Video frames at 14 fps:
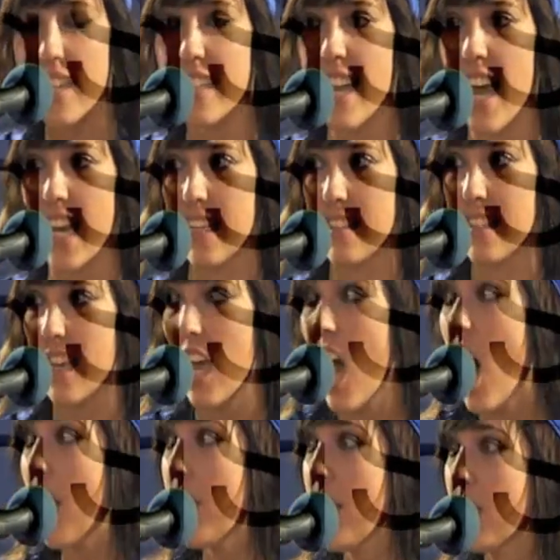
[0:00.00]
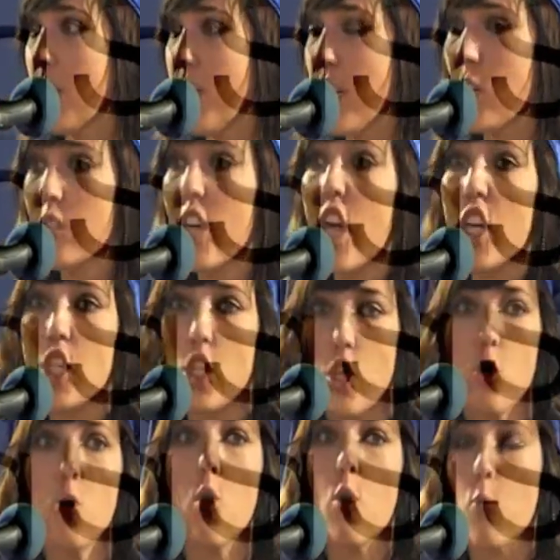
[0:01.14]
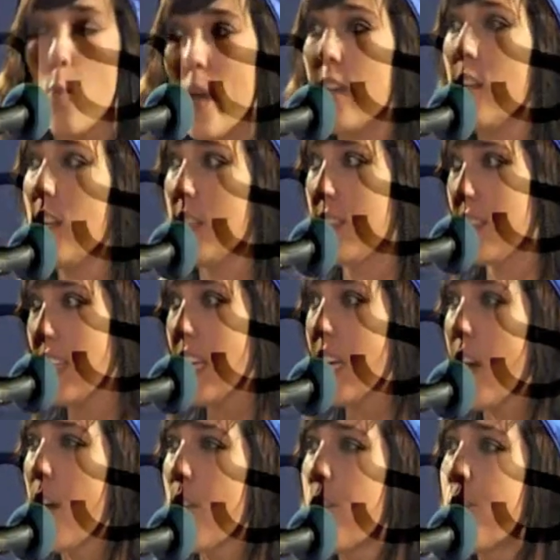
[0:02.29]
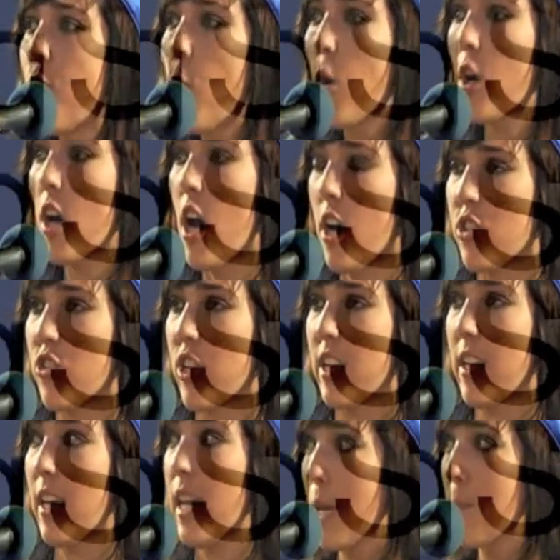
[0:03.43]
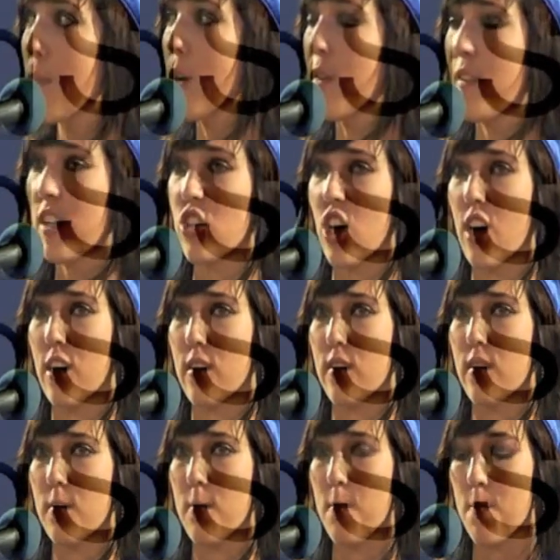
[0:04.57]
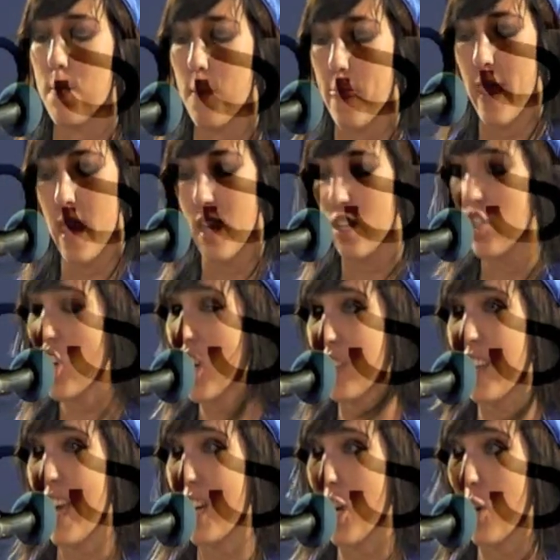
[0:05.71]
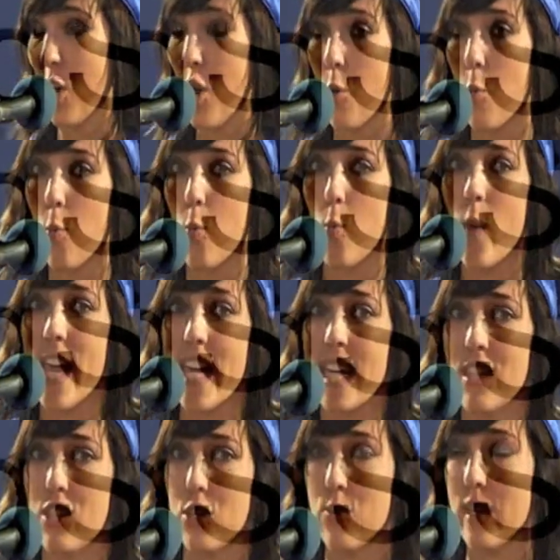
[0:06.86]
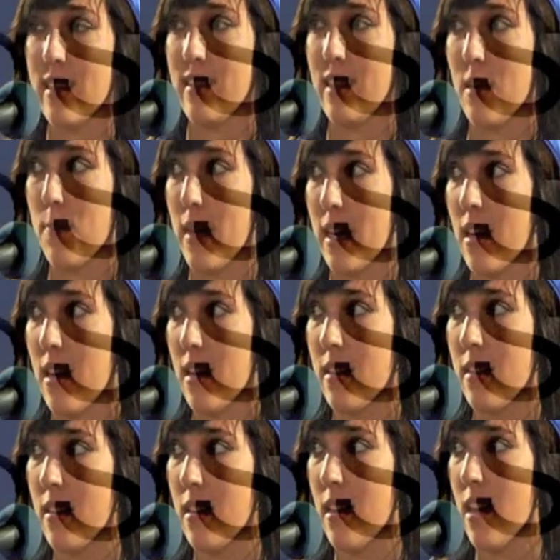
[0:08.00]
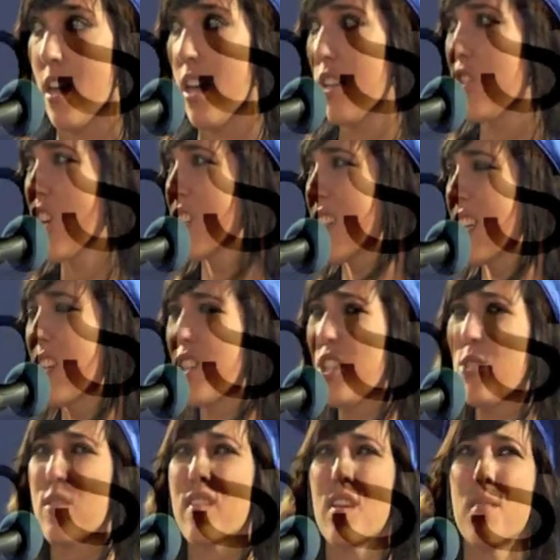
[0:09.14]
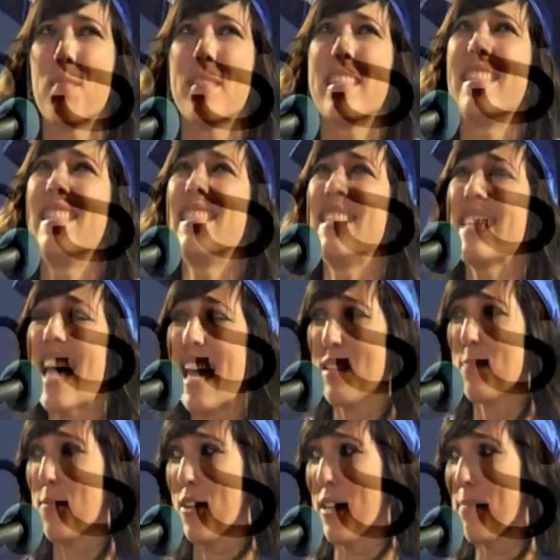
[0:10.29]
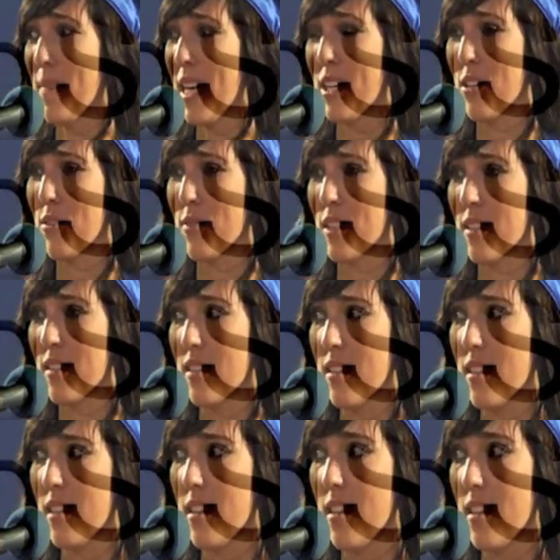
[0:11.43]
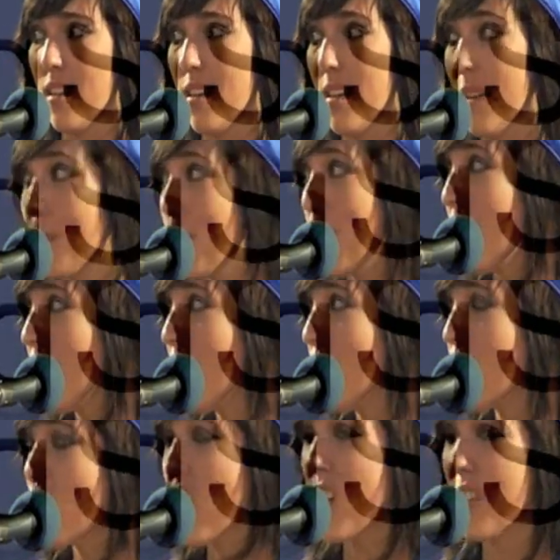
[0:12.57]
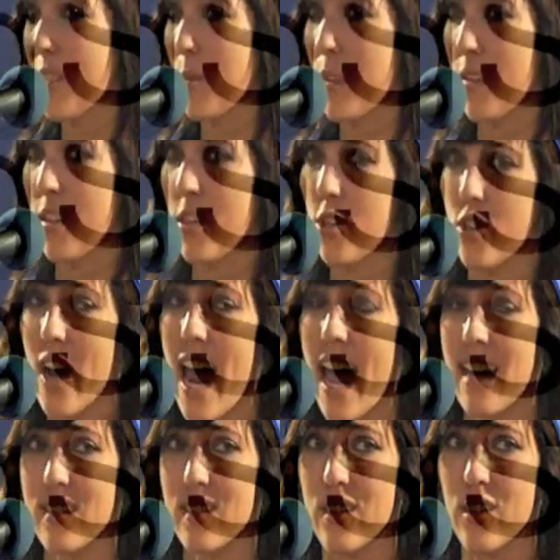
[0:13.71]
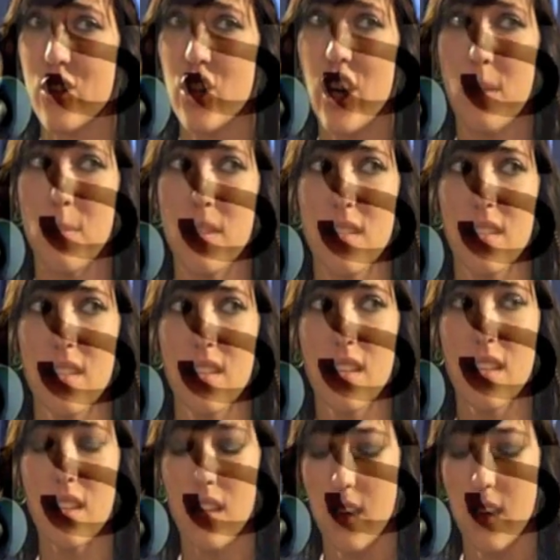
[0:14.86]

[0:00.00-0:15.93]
Tonight, on this field, you will see 400 imperfect jars. Jars that are way too easy to pick on. Jars that could use some desperate makeovers. Maybe even jars with cracks or chips.